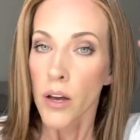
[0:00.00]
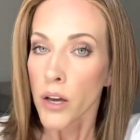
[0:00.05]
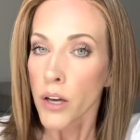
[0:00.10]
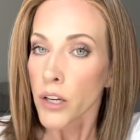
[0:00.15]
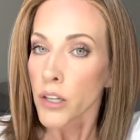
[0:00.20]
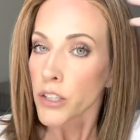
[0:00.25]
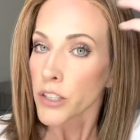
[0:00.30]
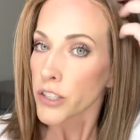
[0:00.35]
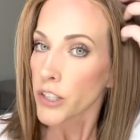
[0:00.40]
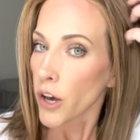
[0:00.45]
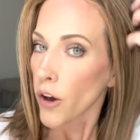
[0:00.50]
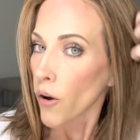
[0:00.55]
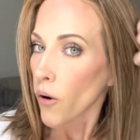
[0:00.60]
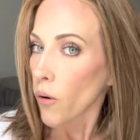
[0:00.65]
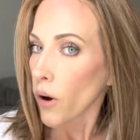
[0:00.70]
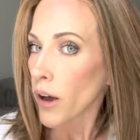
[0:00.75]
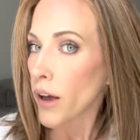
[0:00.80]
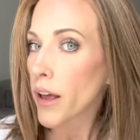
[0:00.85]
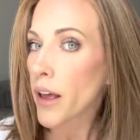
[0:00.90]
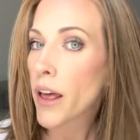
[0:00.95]

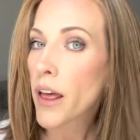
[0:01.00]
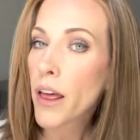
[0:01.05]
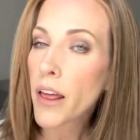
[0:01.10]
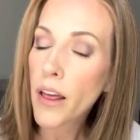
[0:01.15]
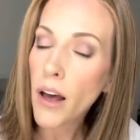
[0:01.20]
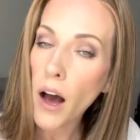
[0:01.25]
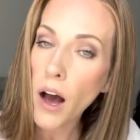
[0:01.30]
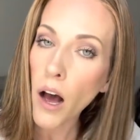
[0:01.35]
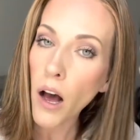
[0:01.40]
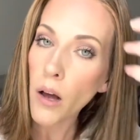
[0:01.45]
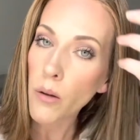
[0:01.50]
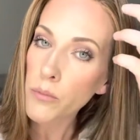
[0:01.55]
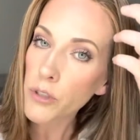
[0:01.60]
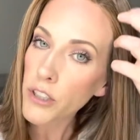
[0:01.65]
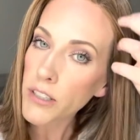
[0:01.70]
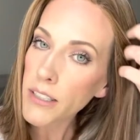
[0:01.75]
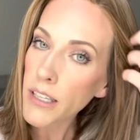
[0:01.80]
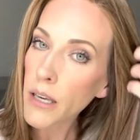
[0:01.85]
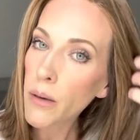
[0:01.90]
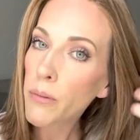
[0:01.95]
So
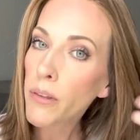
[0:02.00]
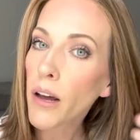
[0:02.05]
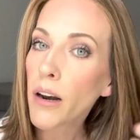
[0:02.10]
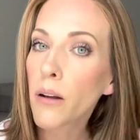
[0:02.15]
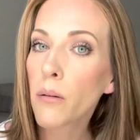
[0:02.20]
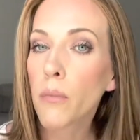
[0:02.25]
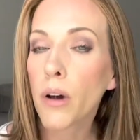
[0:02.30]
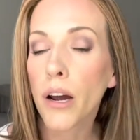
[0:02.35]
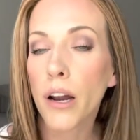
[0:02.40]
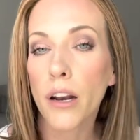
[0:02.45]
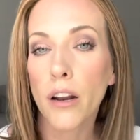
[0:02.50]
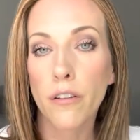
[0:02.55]
just keep that in mind.